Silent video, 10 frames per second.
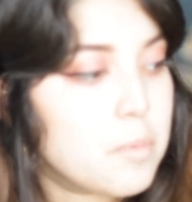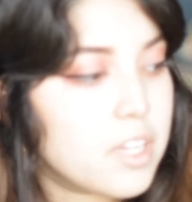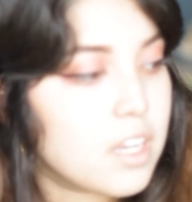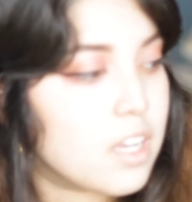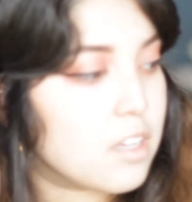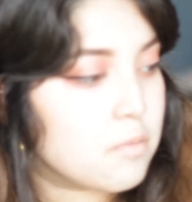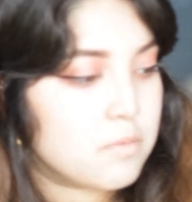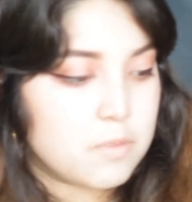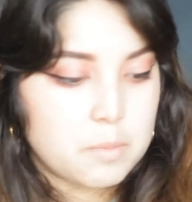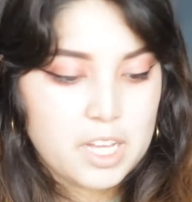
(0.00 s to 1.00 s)
But um,
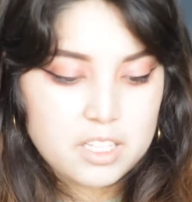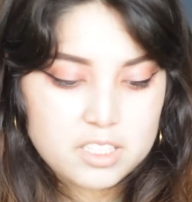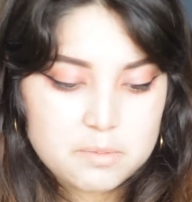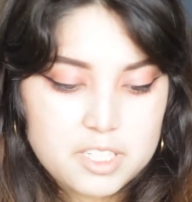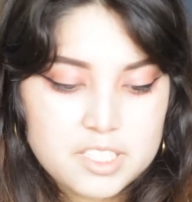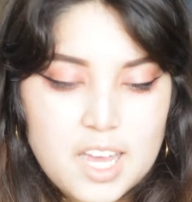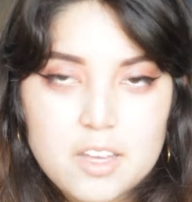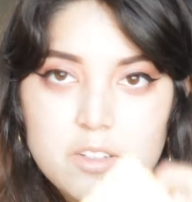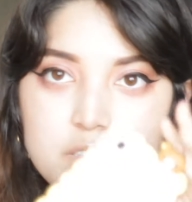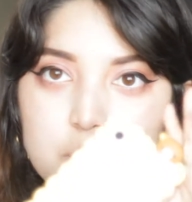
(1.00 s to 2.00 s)
from AliExpress,
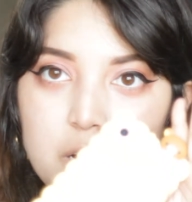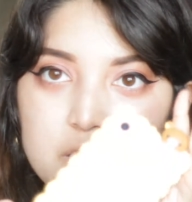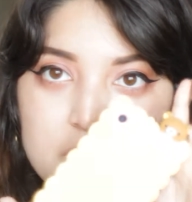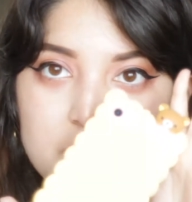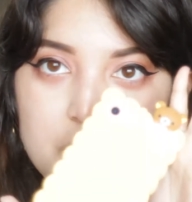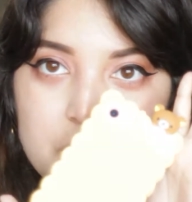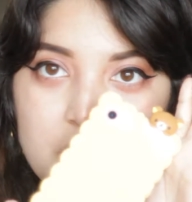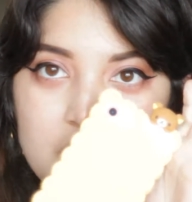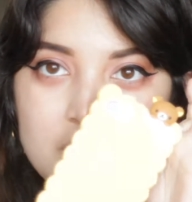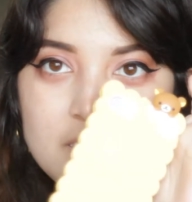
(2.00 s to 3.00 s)
I also bought this phone
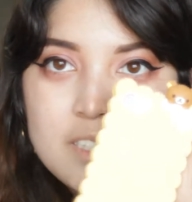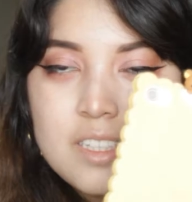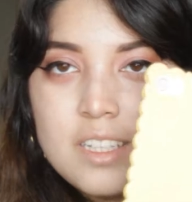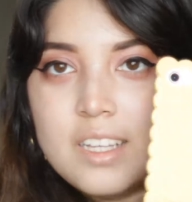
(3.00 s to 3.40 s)
case.